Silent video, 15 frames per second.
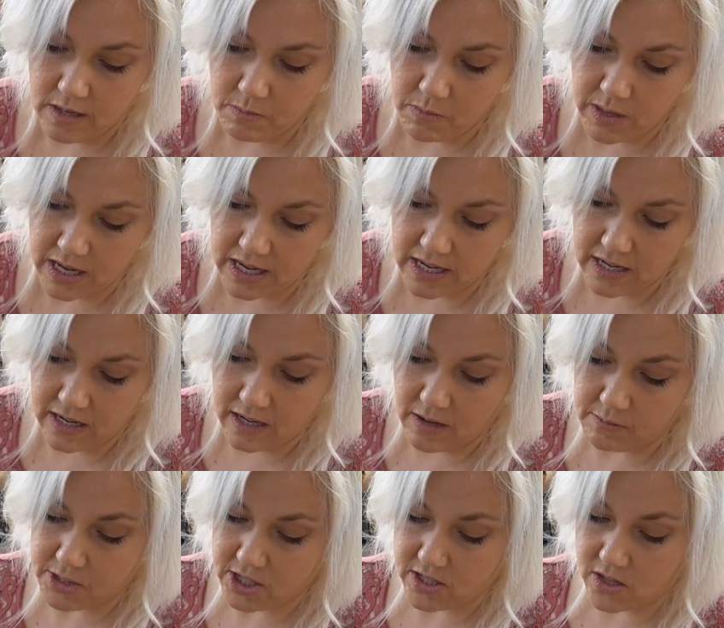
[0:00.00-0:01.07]
but
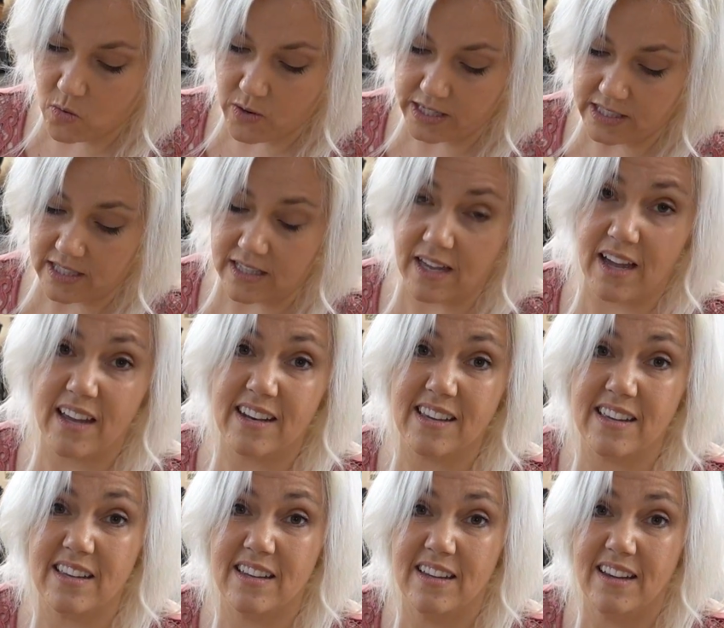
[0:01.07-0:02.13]
I'm just going to cut
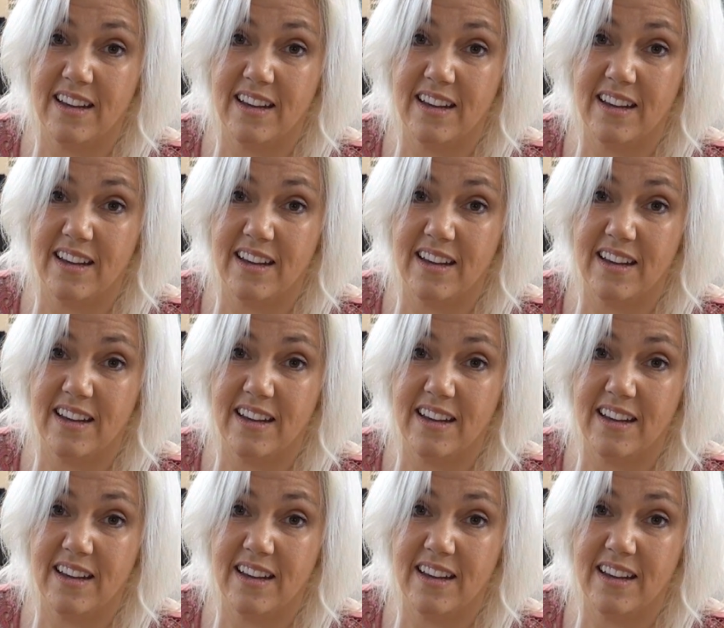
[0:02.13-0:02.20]
it,